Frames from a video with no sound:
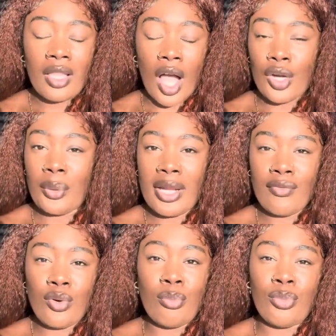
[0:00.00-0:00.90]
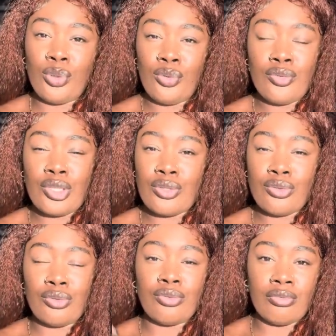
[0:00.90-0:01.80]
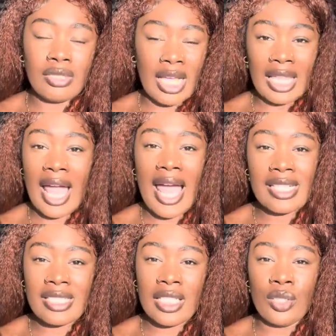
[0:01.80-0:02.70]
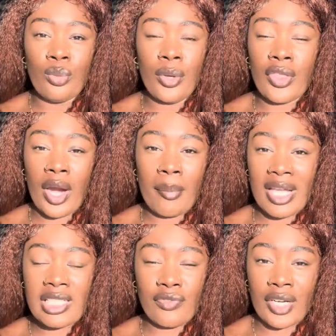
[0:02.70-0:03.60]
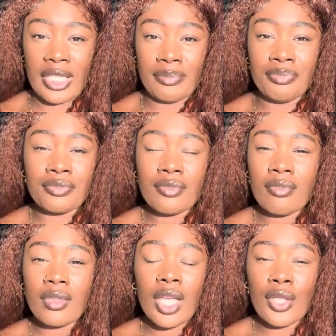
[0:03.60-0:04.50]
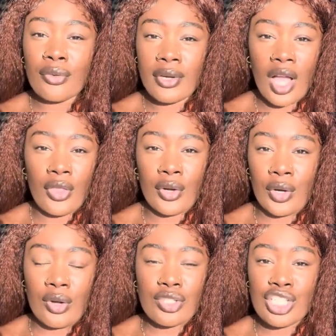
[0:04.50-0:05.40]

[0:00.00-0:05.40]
ungrateful moved to Tallahassee with her best friend and three other girls.